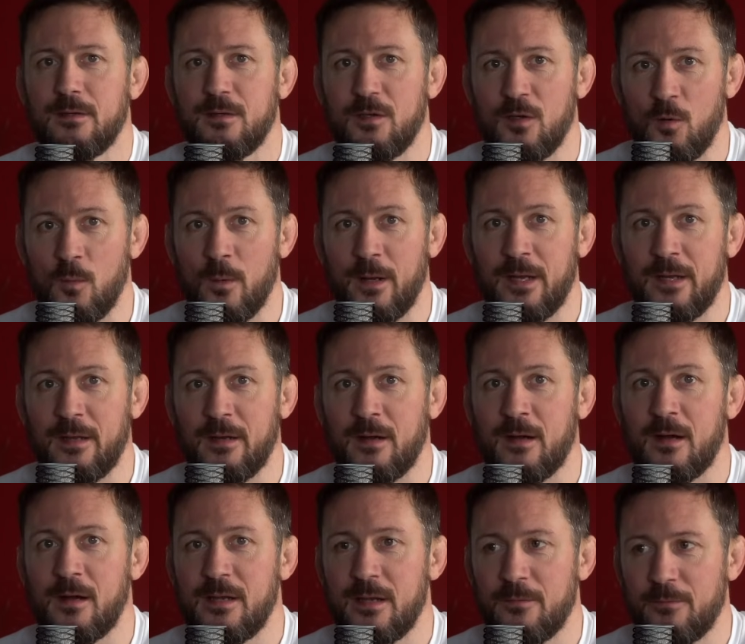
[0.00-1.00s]
you go in
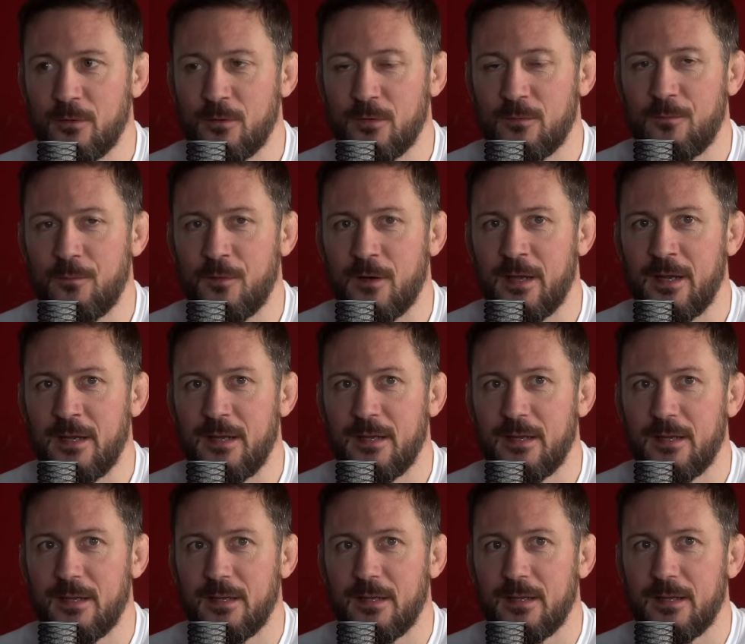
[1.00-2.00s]
there and you have a good fight.
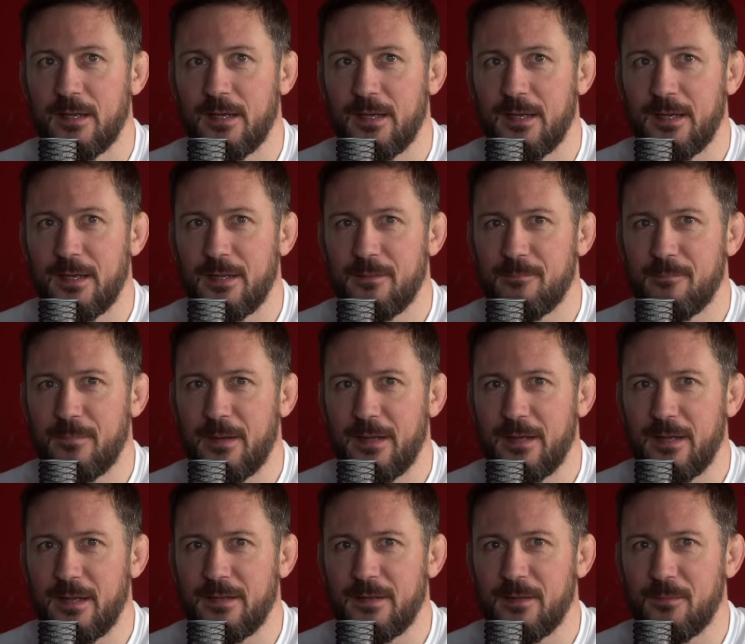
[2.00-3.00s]

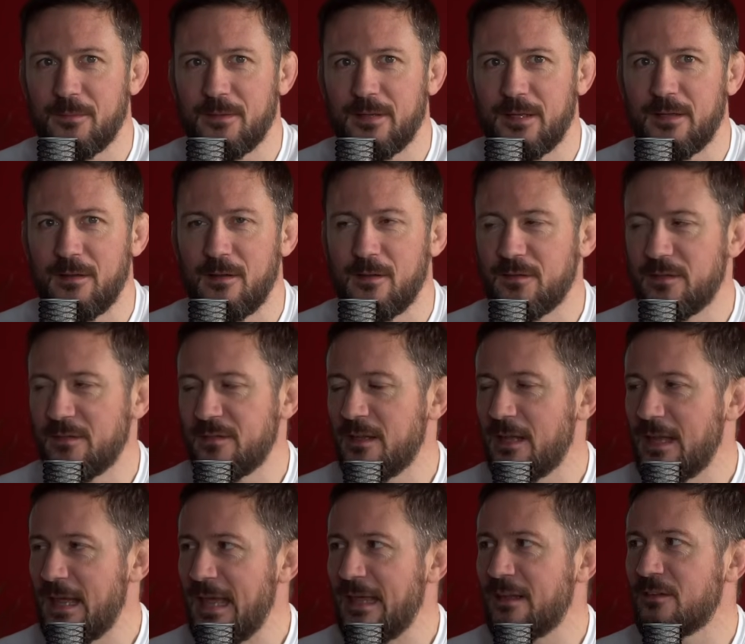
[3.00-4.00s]
The loss is
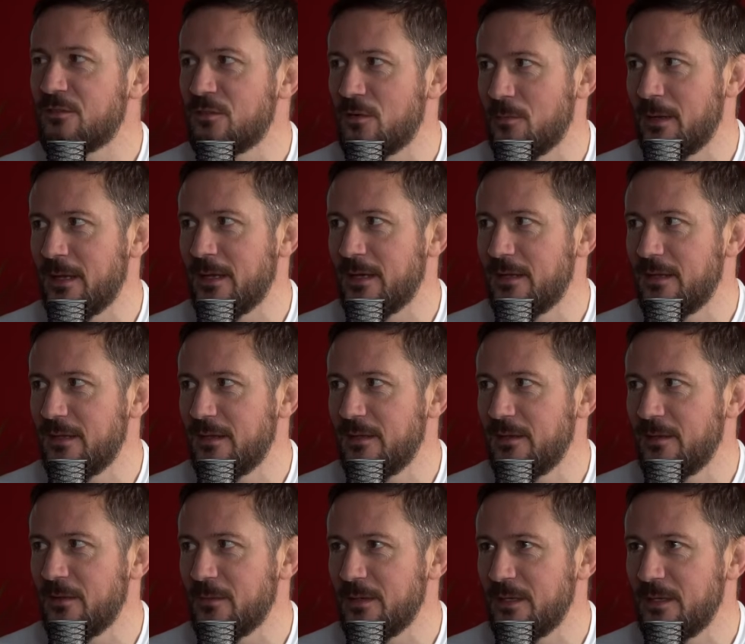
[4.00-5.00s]
not as traumatic.
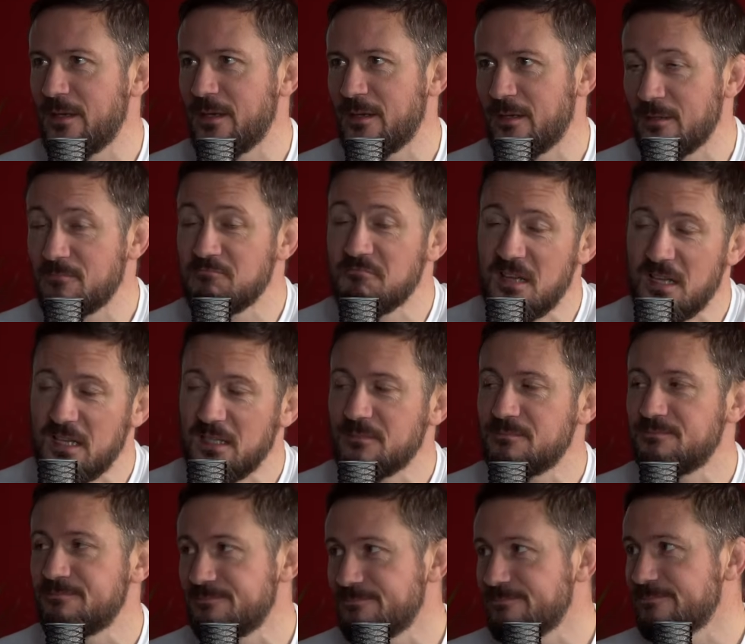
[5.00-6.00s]
You know, you kind of,
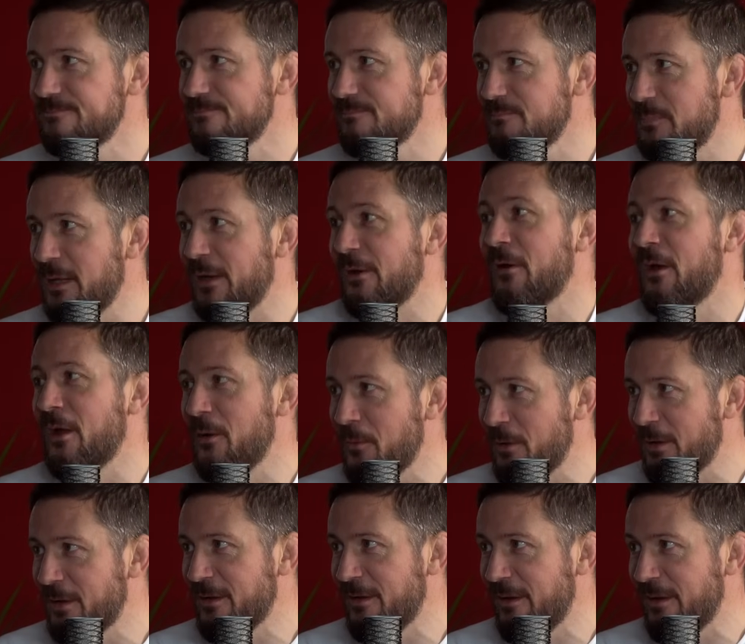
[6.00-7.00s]
well, better guy
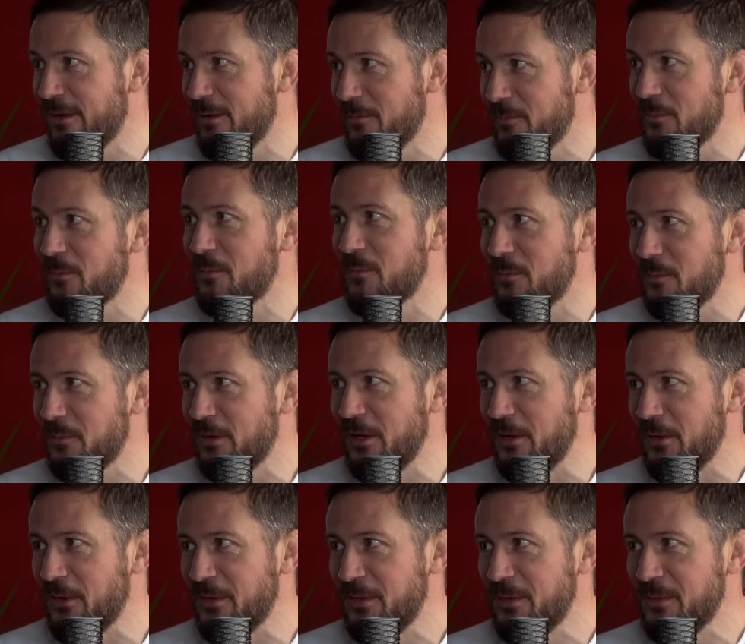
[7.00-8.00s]
won on the line. Well, what are
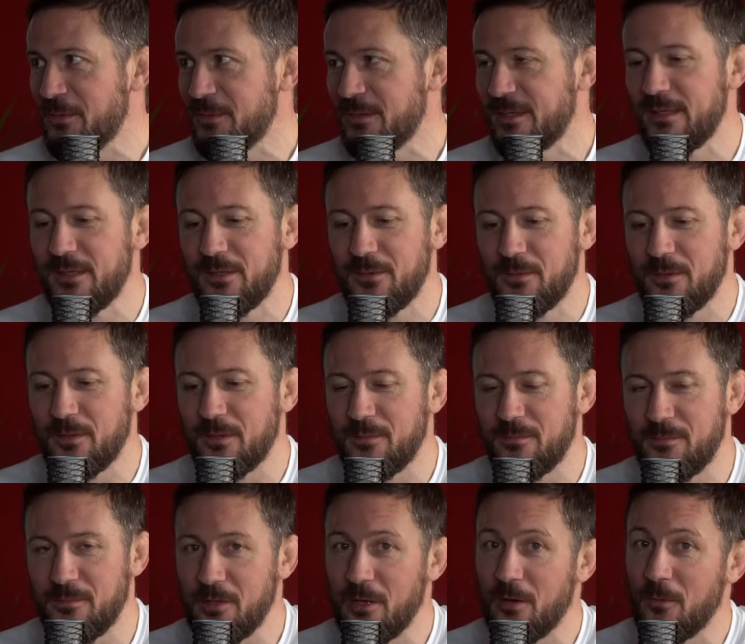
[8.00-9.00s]
you going to do?
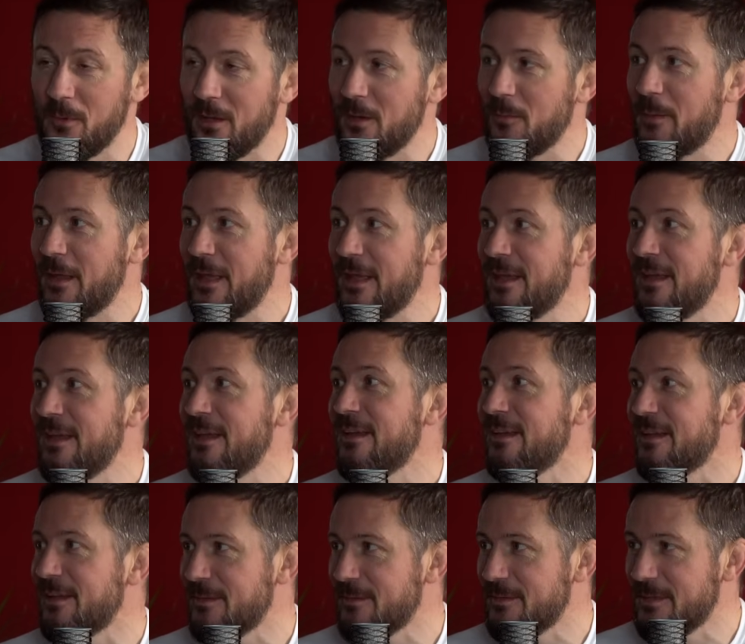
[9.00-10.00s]
If you got well
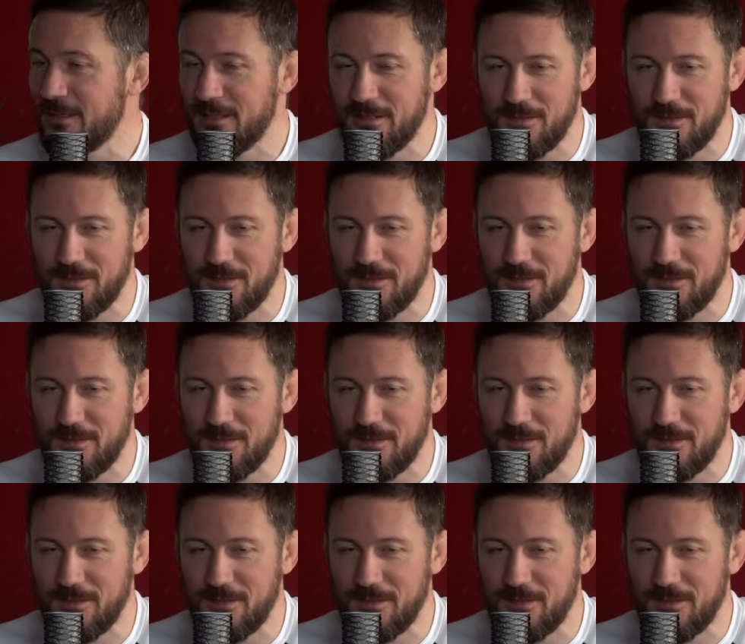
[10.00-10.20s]
paid and